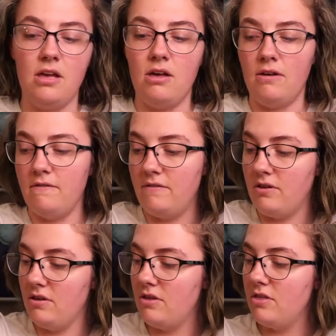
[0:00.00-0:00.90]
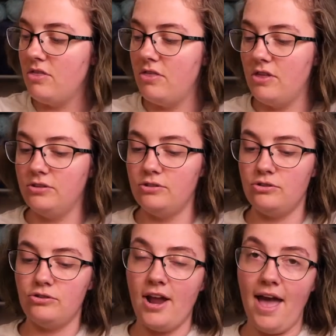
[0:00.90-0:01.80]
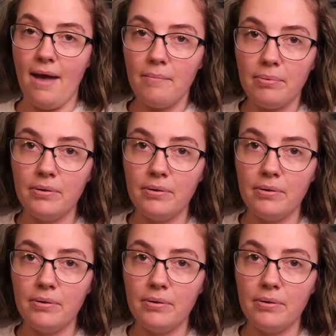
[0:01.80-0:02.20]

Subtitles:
of the strap.